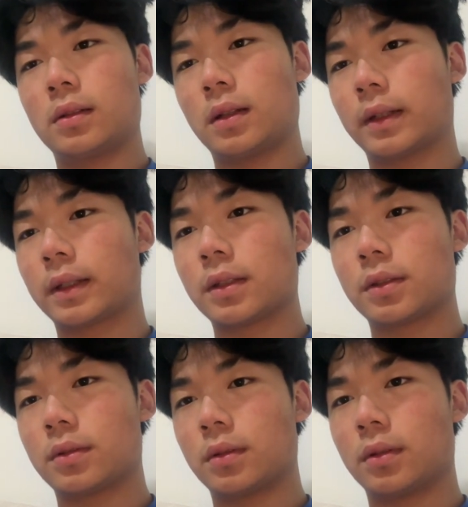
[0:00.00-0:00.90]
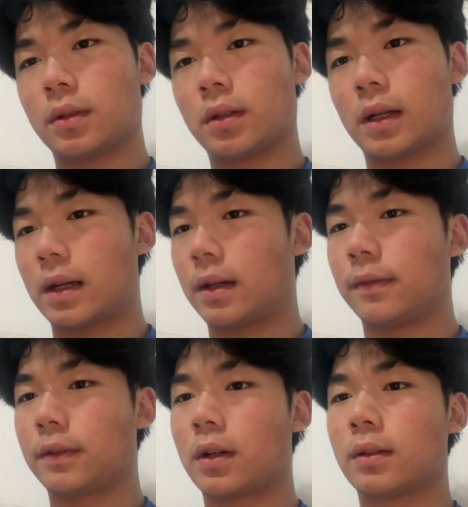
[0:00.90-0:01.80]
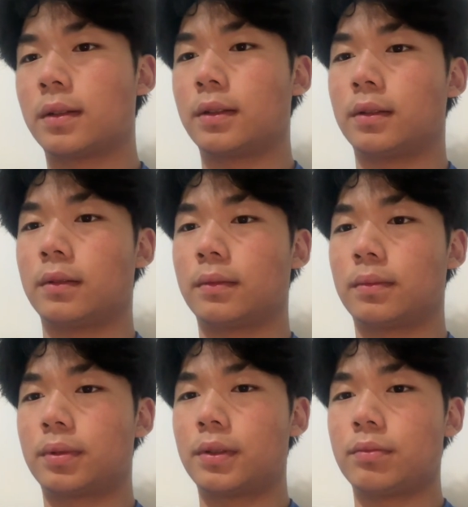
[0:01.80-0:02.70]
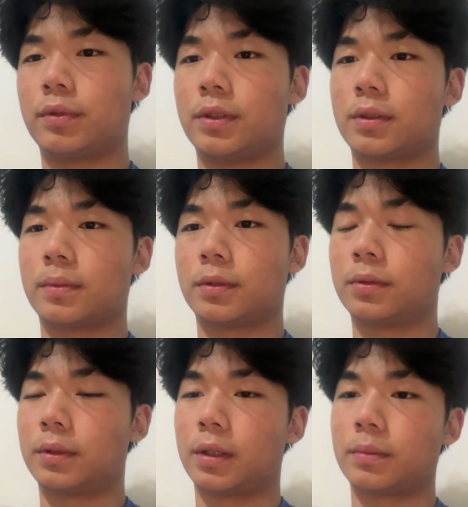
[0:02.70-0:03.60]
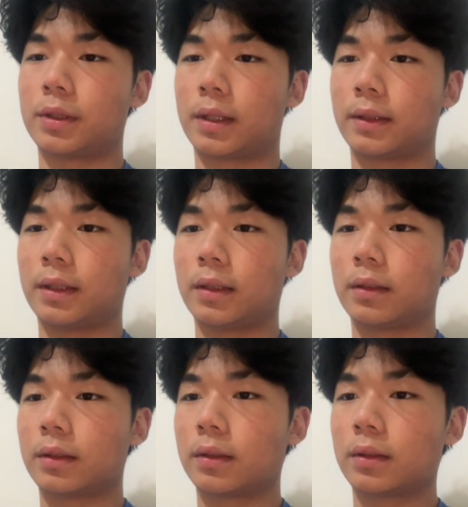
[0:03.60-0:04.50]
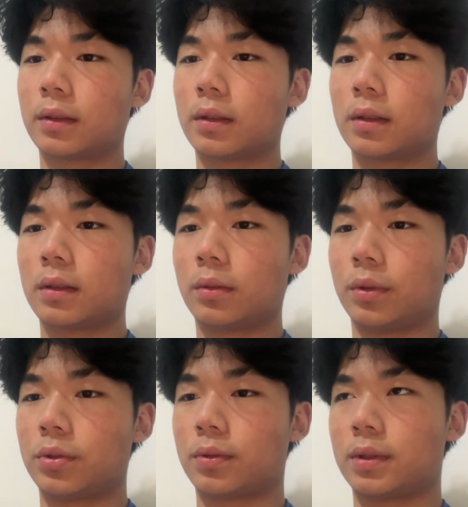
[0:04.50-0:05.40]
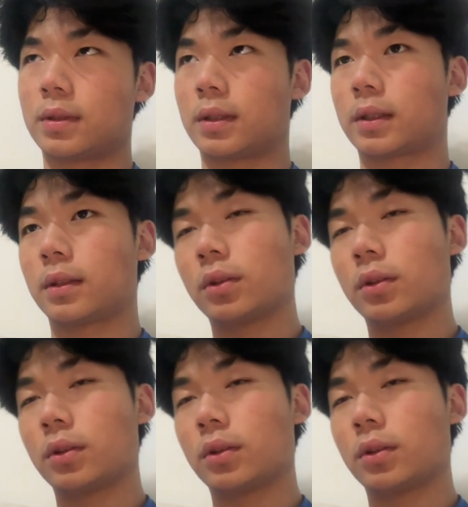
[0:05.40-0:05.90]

I guess I've gotten a pretty reasonable number at the end, which was like a